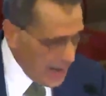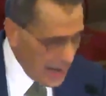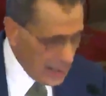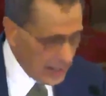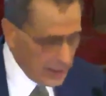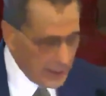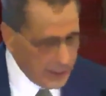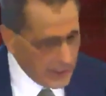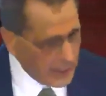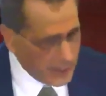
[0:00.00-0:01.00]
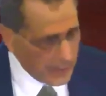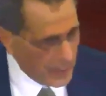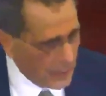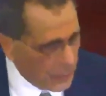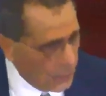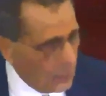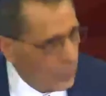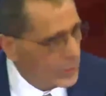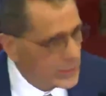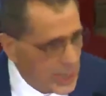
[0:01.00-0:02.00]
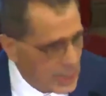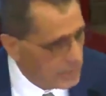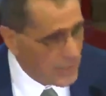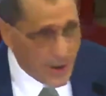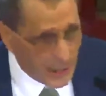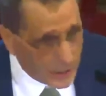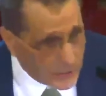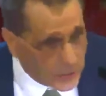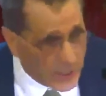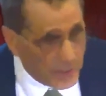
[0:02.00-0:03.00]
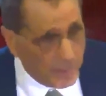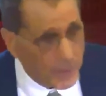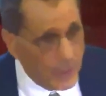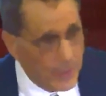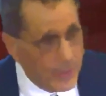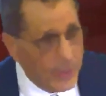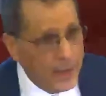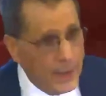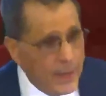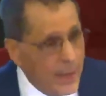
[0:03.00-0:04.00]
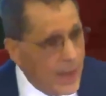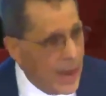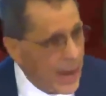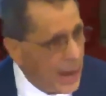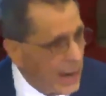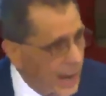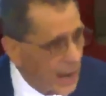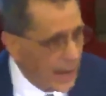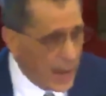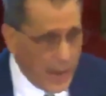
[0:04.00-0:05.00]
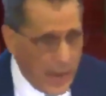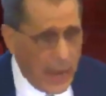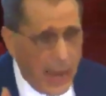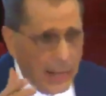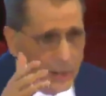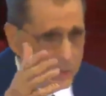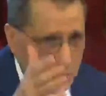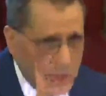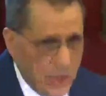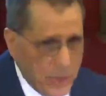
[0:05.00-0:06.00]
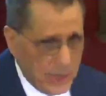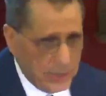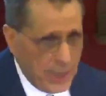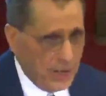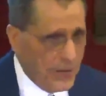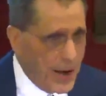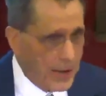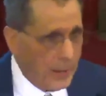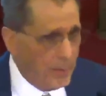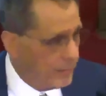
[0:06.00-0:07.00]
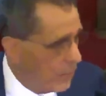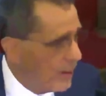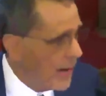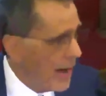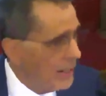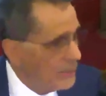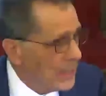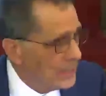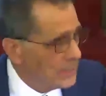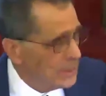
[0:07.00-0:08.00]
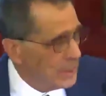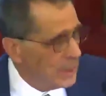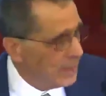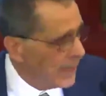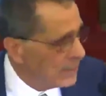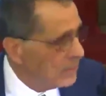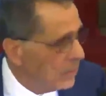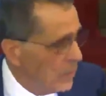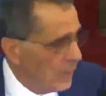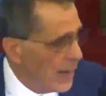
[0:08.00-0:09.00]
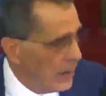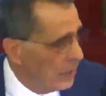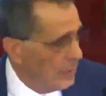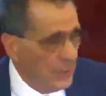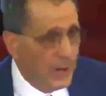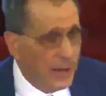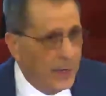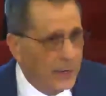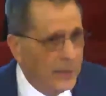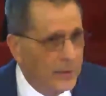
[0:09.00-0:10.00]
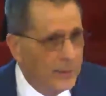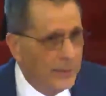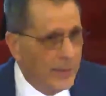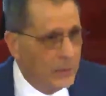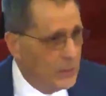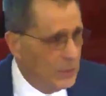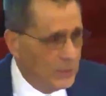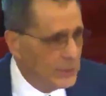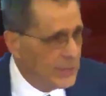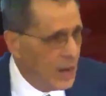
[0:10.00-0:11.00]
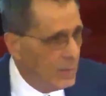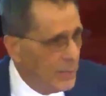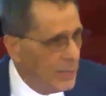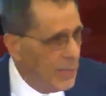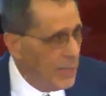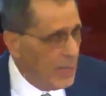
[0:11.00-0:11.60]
and was getting very little sleep. And I could see her disintegrating before my eyes. That's the only way I know to put it. And she'd tell me,